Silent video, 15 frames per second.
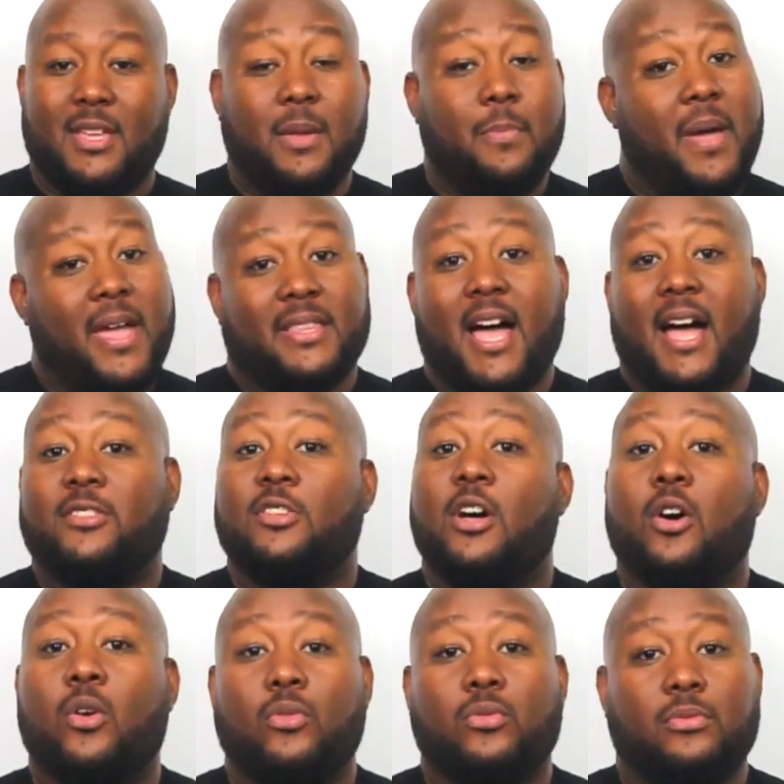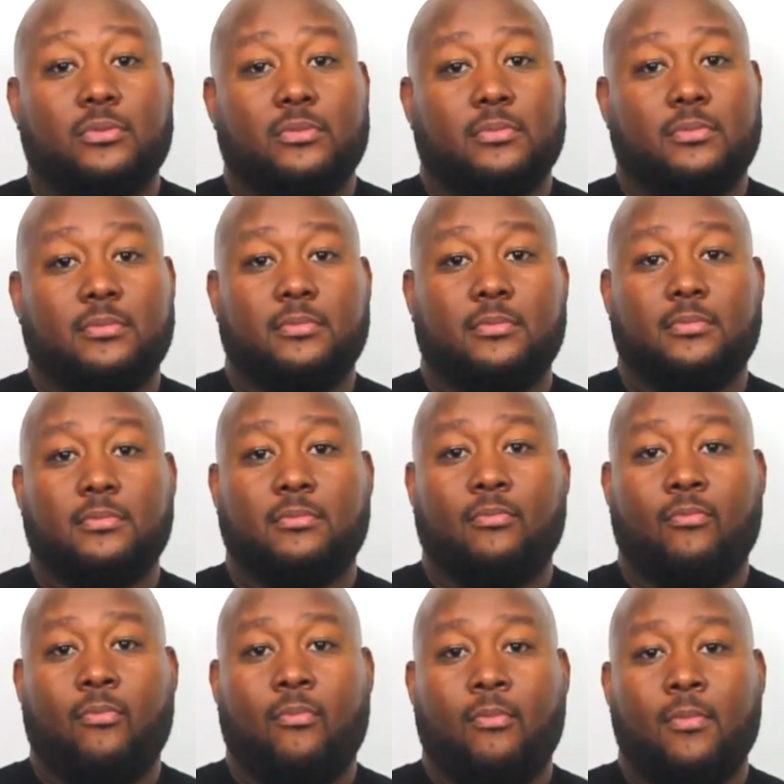He may not know.
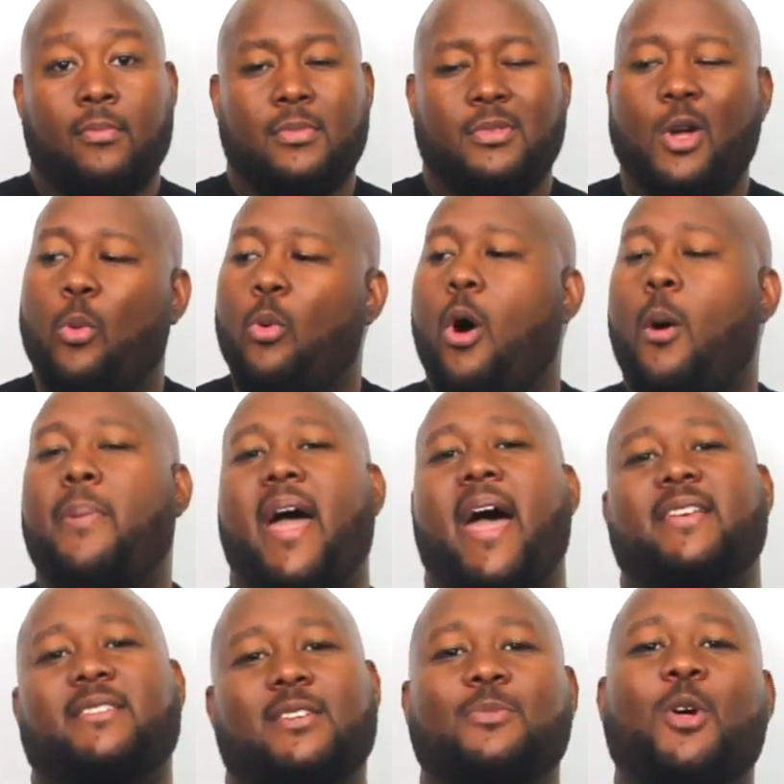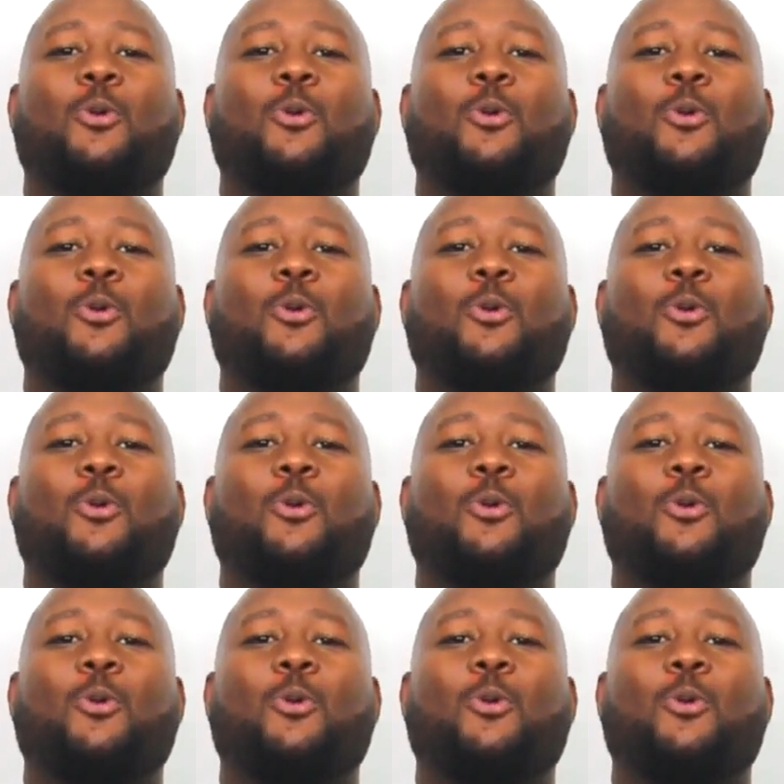Don't walk past him.